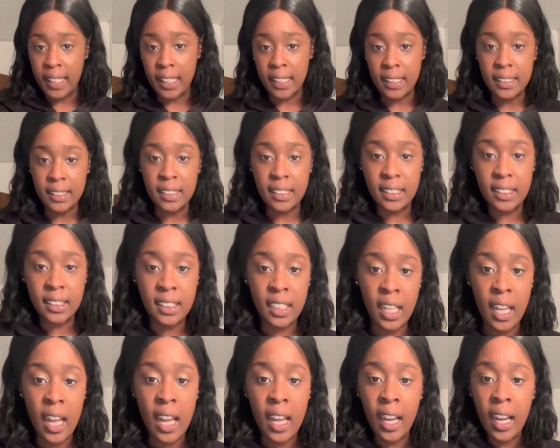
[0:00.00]
this.
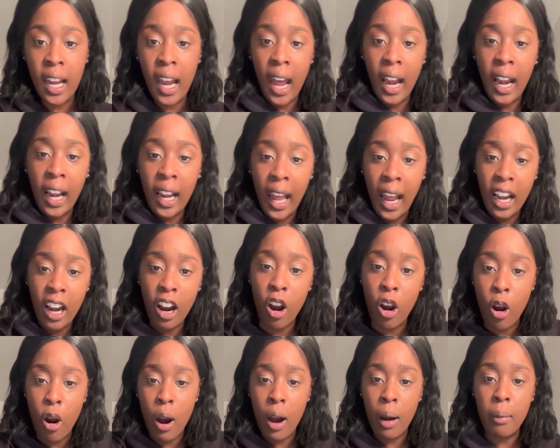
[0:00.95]
Got a lot of
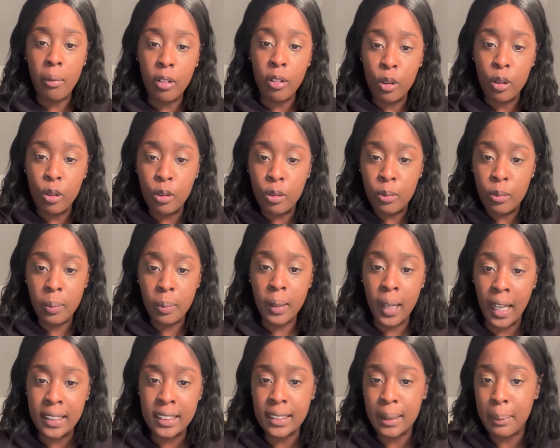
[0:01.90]
arm room.
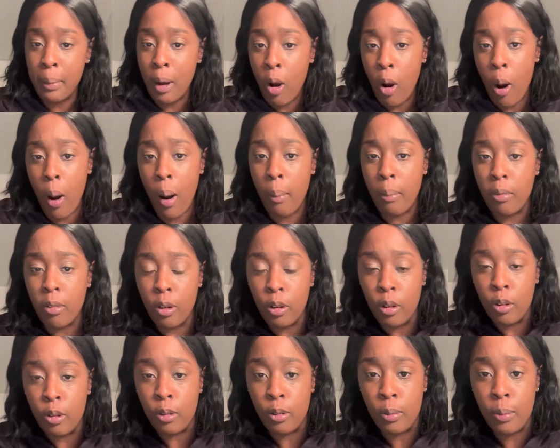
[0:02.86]
Got some arm
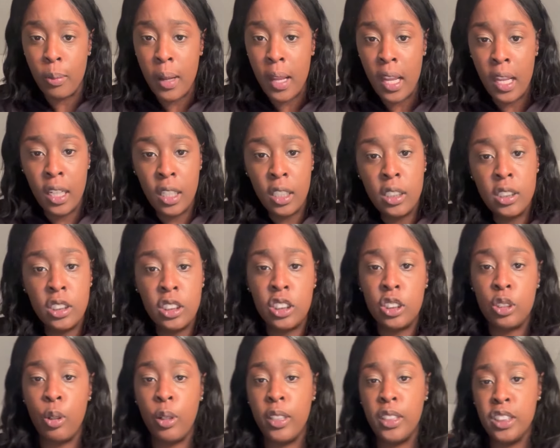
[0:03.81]
room.
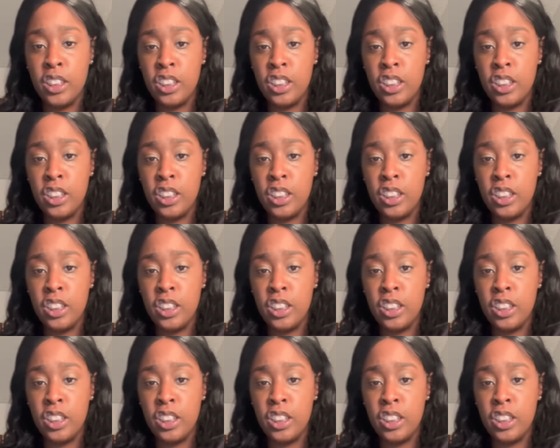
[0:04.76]
Shorty